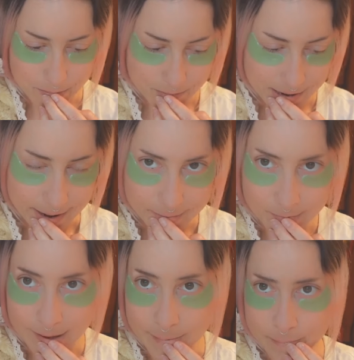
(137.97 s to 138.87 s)
Yeah,
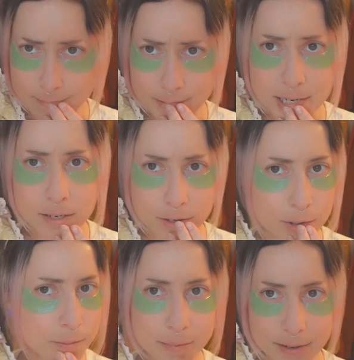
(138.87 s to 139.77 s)
I'm an
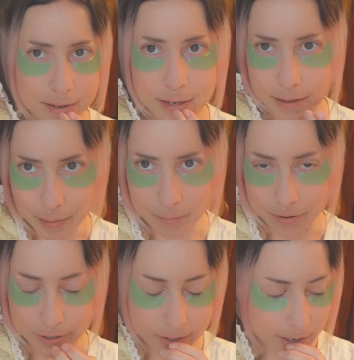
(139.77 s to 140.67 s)
adult, but I need my
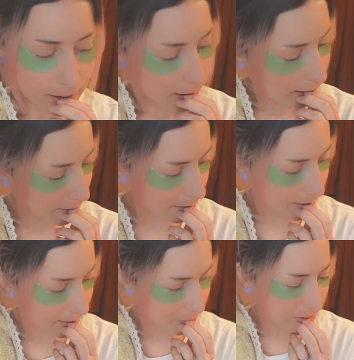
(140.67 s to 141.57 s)
mother.
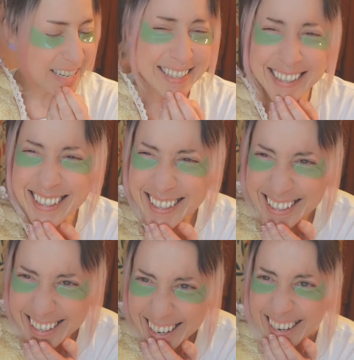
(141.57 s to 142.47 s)

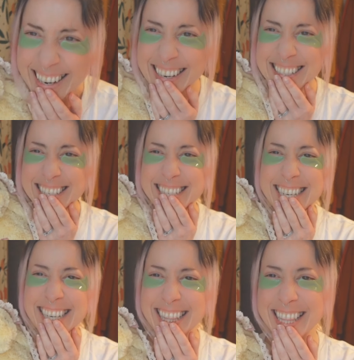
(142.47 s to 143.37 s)
and
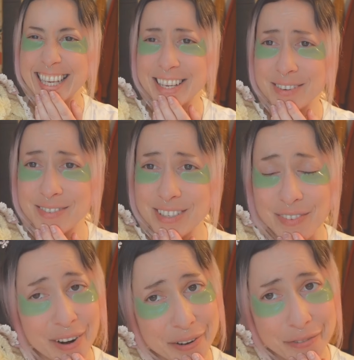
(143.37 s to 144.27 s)
she lives
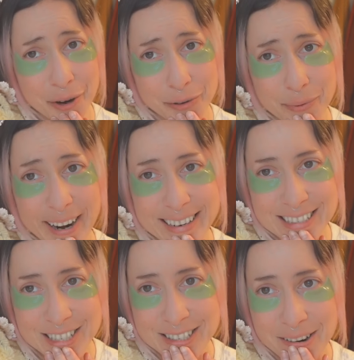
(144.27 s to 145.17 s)
very far away,
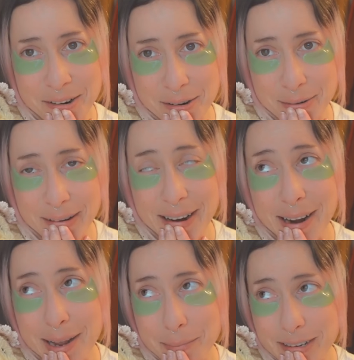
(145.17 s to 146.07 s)
so
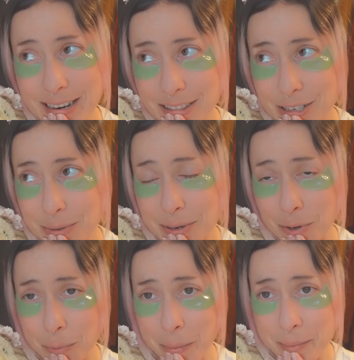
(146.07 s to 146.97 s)
I'm gonna have to do it
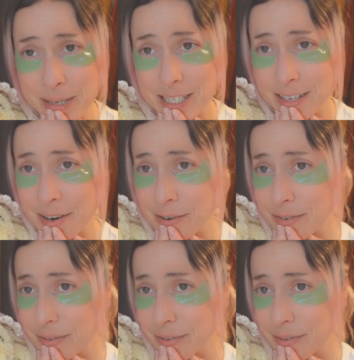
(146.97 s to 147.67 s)
all for myself.